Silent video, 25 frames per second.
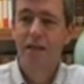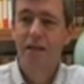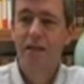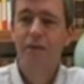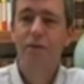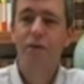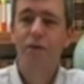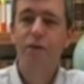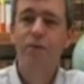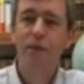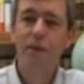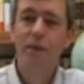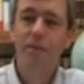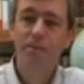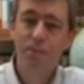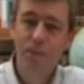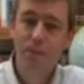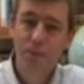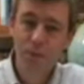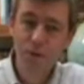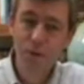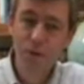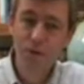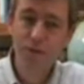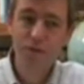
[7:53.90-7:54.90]
it will be
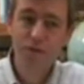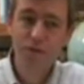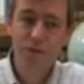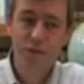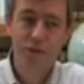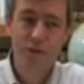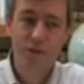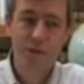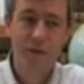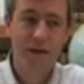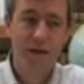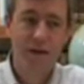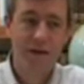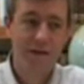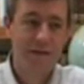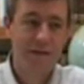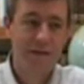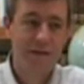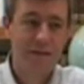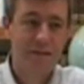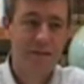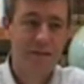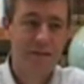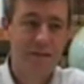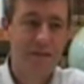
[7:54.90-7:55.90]
proved to
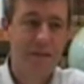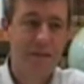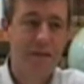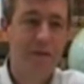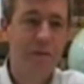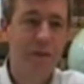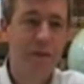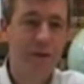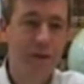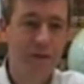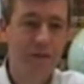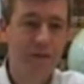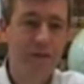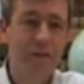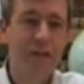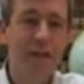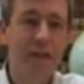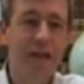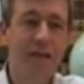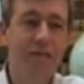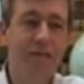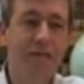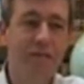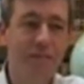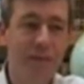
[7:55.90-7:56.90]
us that we are
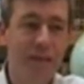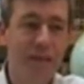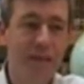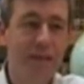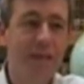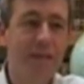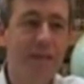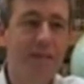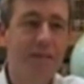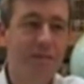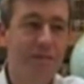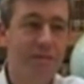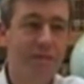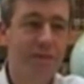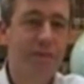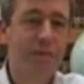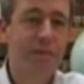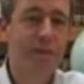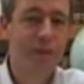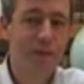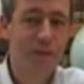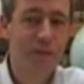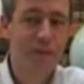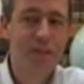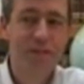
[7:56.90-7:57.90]
saved because of the
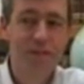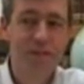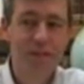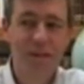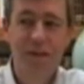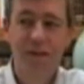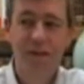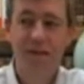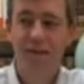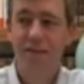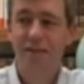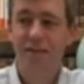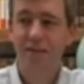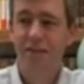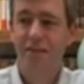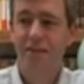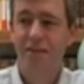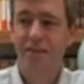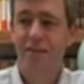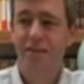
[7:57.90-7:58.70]
mercy of God.